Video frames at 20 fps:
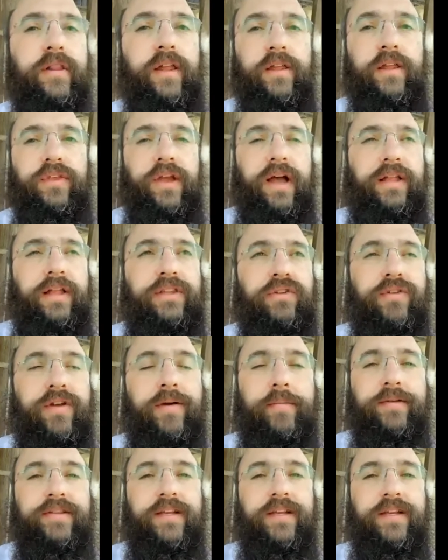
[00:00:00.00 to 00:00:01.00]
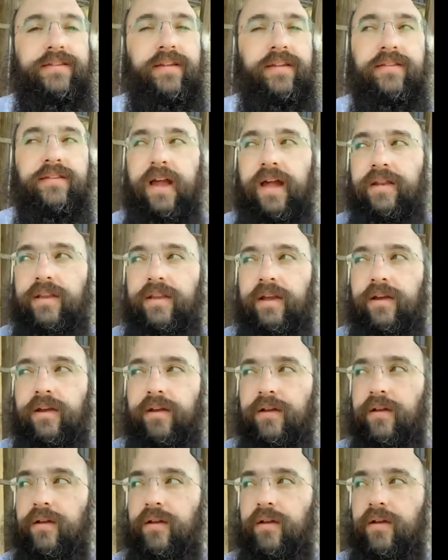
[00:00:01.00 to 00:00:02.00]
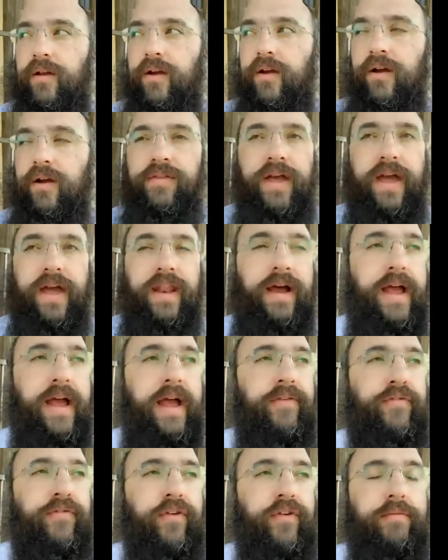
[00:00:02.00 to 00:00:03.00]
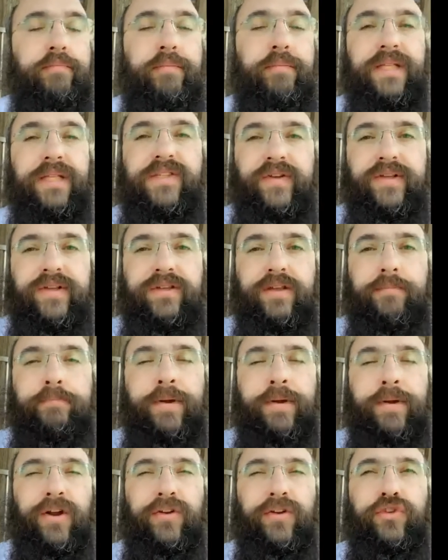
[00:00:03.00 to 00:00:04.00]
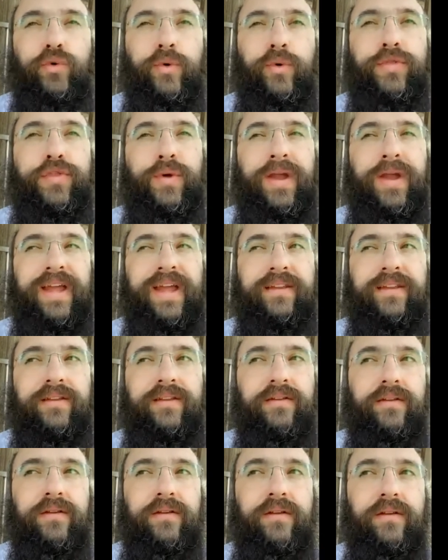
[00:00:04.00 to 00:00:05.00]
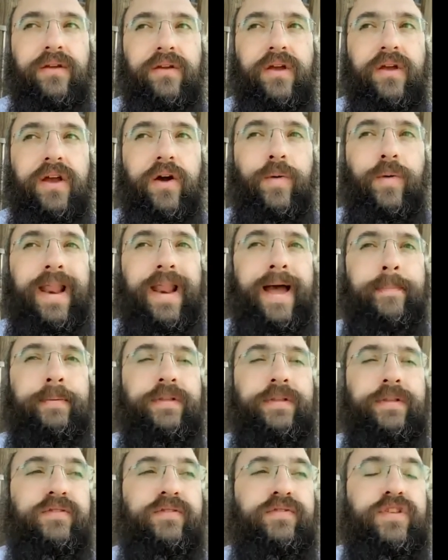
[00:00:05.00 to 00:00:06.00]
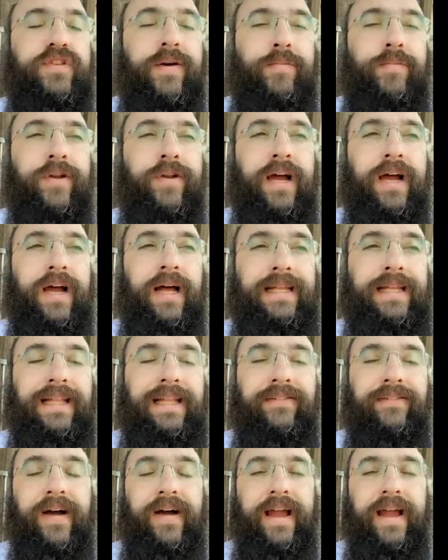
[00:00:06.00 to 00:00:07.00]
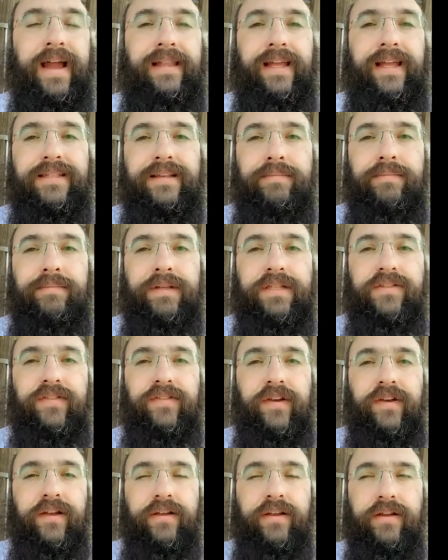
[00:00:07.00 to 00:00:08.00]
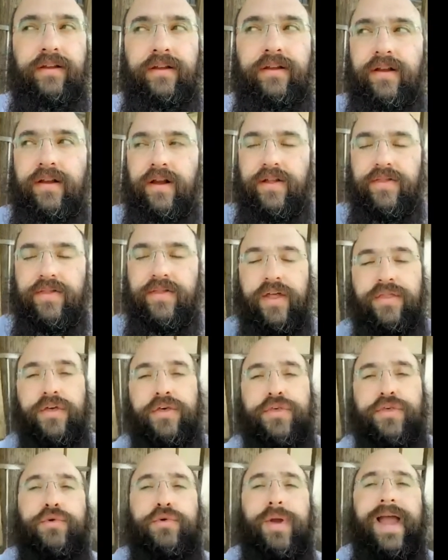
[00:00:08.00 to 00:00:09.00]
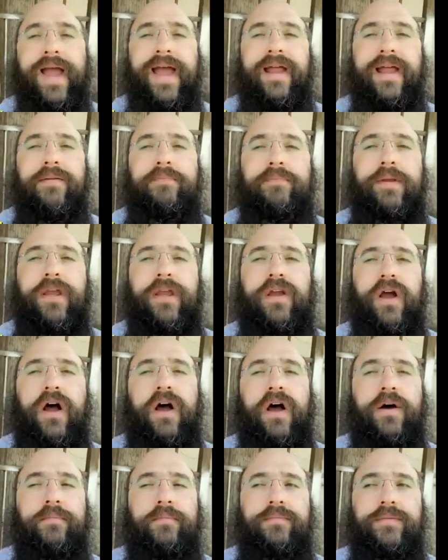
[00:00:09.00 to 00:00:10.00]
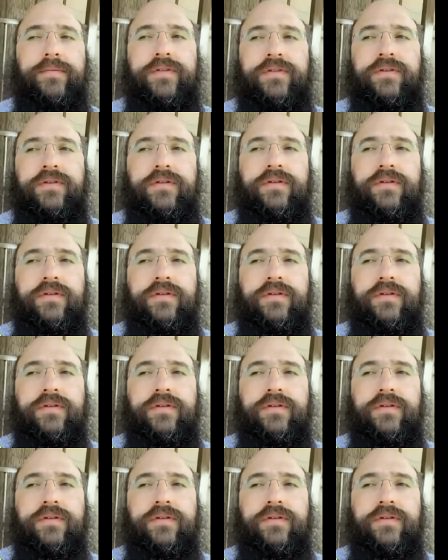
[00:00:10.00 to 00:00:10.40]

the Alter Rebbe says in the Tanya, that every mitzvah is compared to a thread. What happens if someone Chalila violates a mitzvah? And the thread becomes